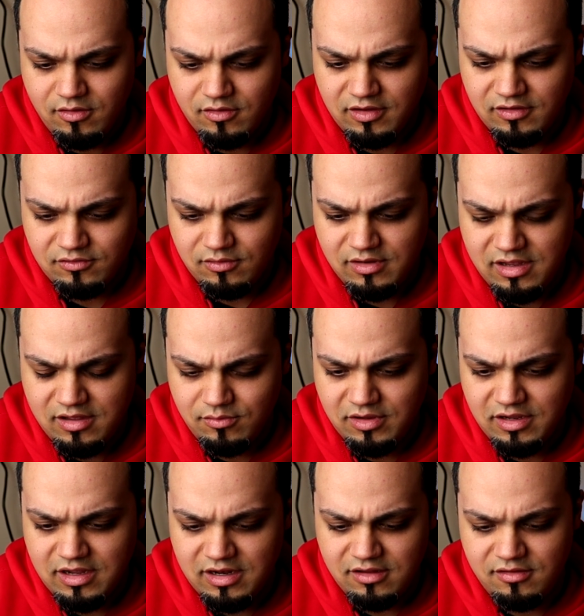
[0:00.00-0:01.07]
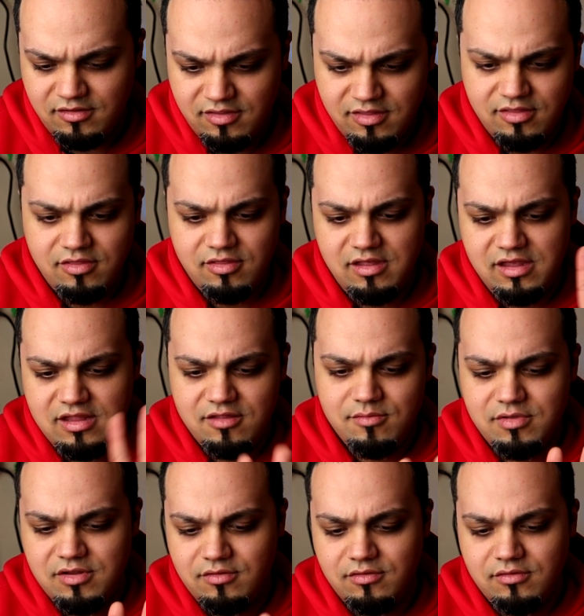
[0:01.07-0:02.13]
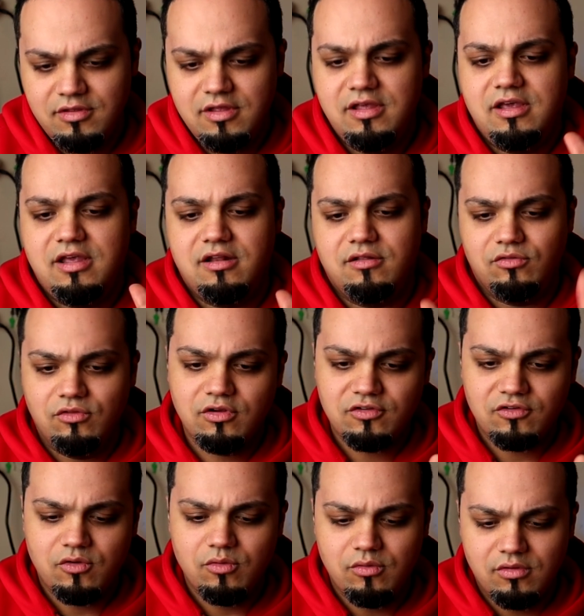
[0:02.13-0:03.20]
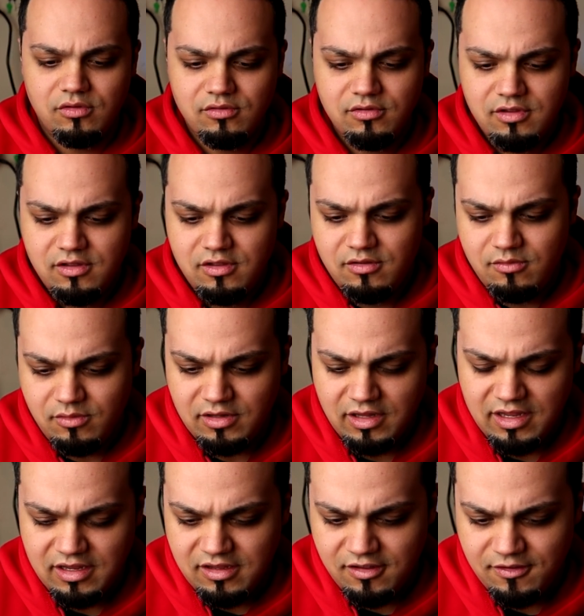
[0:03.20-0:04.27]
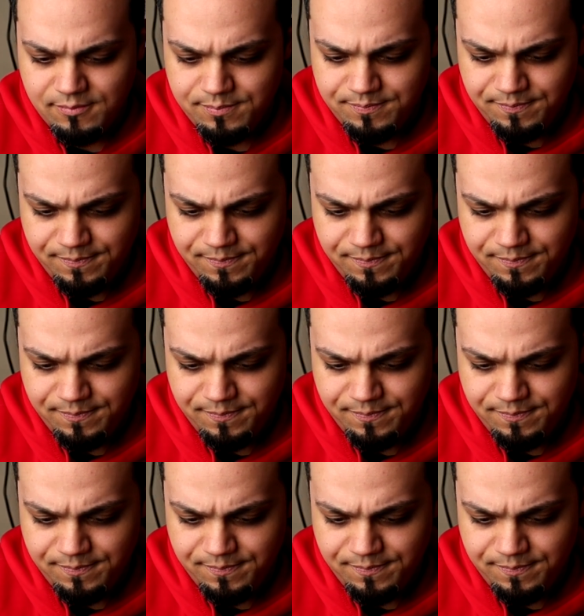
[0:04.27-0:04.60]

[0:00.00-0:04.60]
Okay, so now we got it in the middle and it looks cool. We like it.